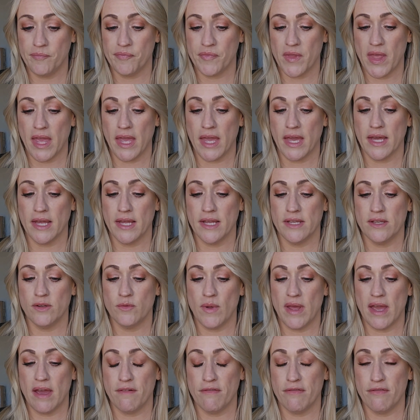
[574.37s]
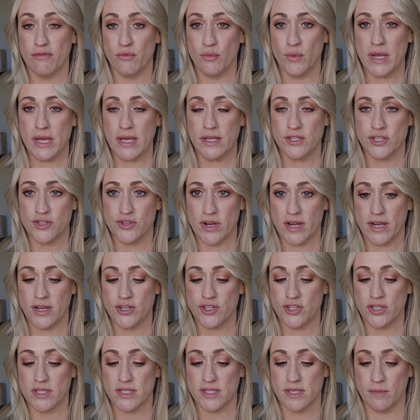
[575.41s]
and we have 3
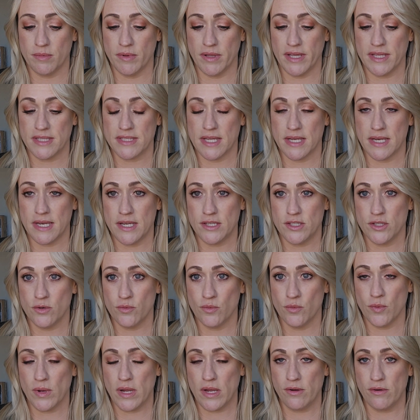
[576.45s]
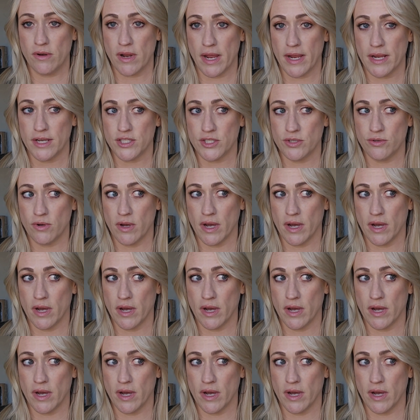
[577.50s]
estranged siblings that need to reunite to